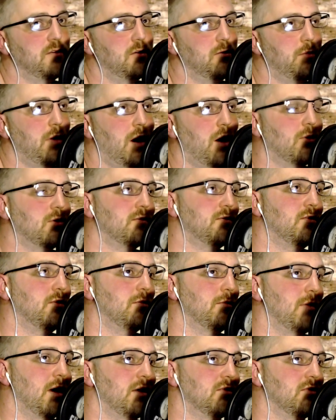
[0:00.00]
powerful
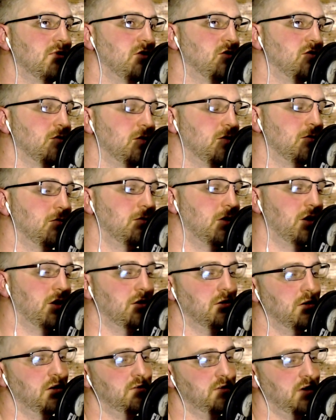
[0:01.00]
message from the
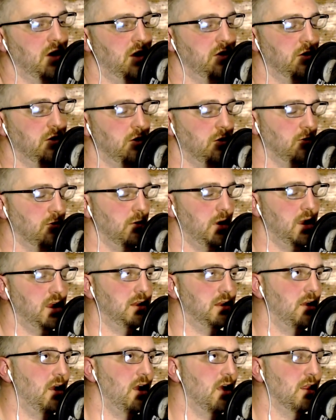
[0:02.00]
Mother of God, the great
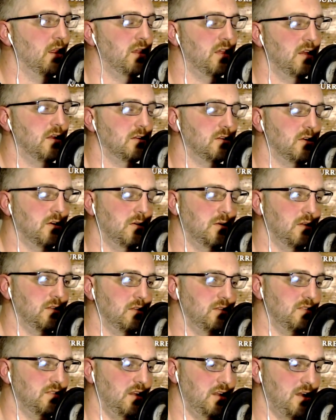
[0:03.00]

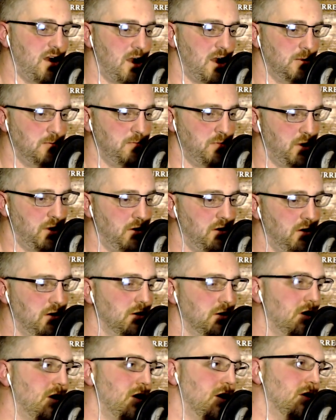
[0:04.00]
Theotokos, the God bearer,
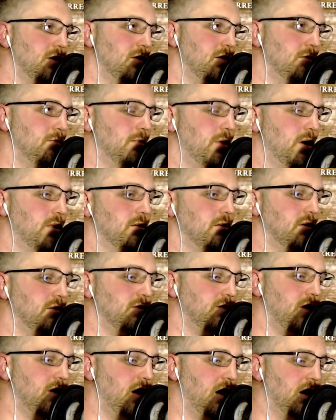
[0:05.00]
the Mother of
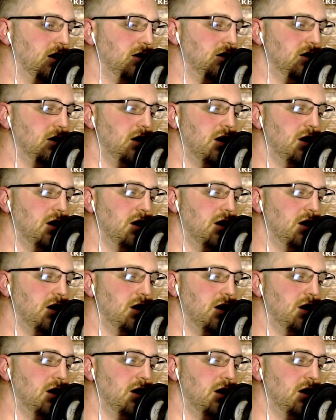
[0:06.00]
God